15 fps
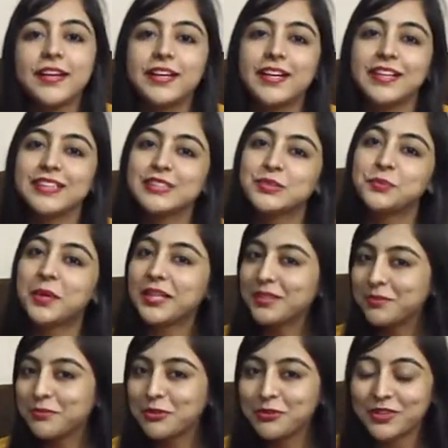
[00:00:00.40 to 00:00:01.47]
Guys,
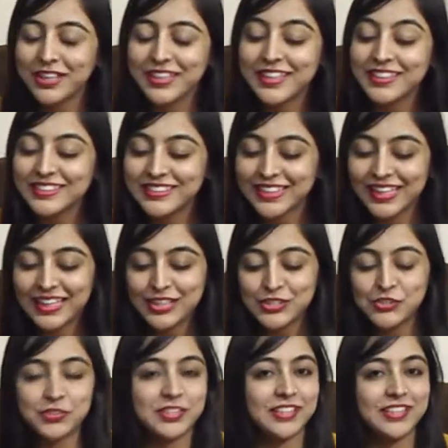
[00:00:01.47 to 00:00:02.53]
welcome to Rinki's
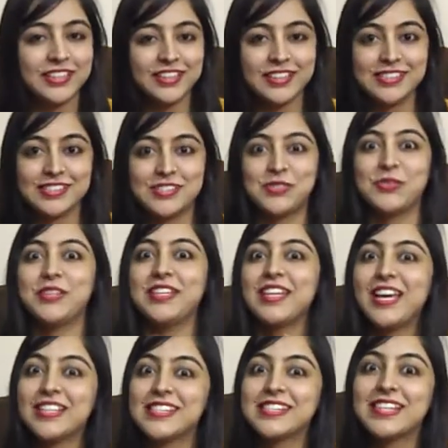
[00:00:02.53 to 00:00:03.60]
Angel again. So
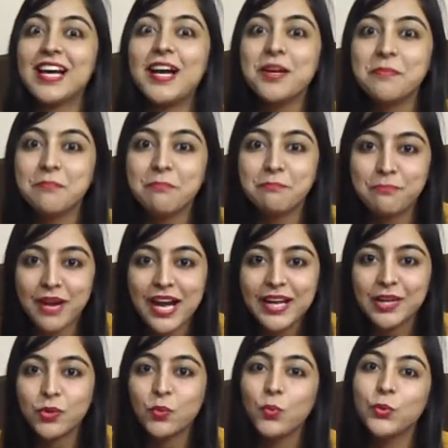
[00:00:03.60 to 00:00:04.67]
yes, I'm
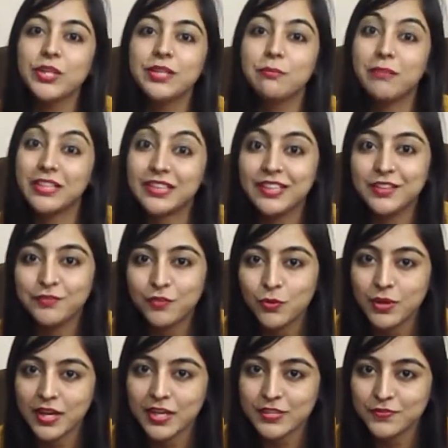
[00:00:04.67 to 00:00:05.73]
back with the monthly
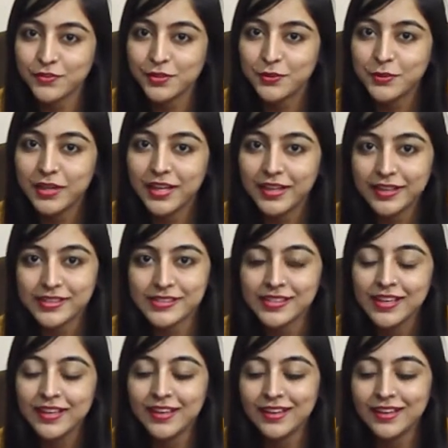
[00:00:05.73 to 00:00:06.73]
forecast for you guys.